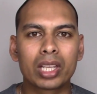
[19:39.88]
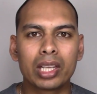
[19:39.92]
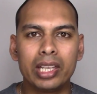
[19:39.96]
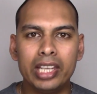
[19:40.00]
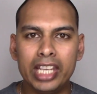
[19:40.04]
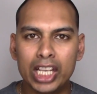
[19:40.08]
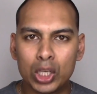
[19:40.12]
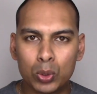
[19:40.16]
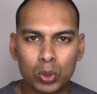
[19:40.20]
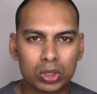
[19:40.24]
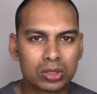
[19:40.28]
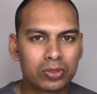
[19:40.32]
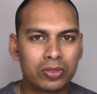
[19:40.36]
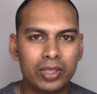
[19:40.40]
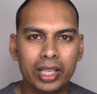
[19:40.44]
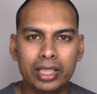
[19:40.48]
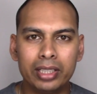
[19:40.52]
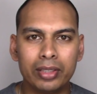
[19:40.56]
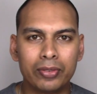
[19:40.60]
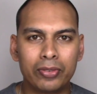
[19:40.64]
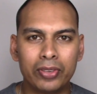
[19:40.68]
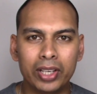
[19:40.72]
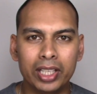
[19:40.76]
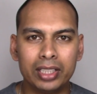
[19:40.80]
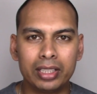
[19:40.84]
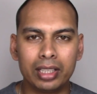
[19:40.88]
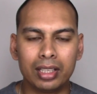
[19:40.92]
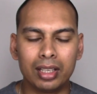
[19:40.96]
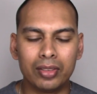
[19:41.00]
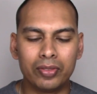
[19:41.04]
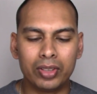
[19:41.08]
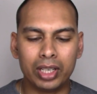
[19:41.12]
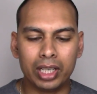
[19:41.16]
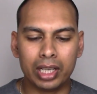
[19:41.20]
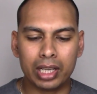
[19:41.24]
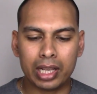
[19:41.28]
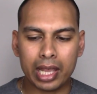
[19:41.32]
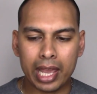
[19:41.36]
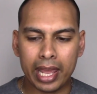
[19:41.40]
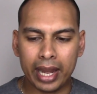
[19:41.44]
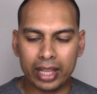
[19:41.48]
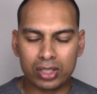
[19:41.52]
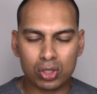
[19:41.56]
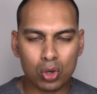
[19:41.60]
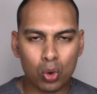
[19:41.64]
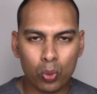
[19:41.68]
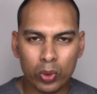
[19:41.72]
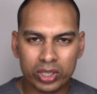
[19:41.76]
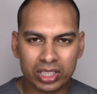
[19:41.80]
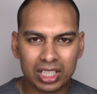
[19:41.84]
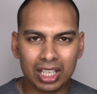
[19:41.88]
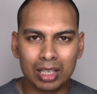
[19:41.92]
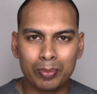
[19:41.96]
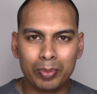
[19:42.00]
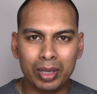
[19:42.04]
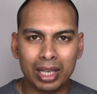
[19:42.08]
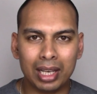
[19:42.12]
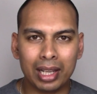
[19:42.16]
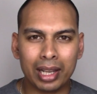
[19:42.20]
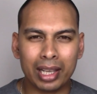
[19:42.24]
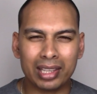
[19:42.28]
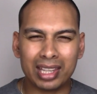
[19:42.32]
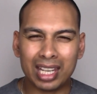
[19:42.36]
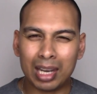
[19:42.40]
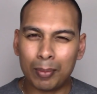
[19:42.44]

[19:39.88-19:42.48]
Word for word: equals free delivery, and it's always going to be like that.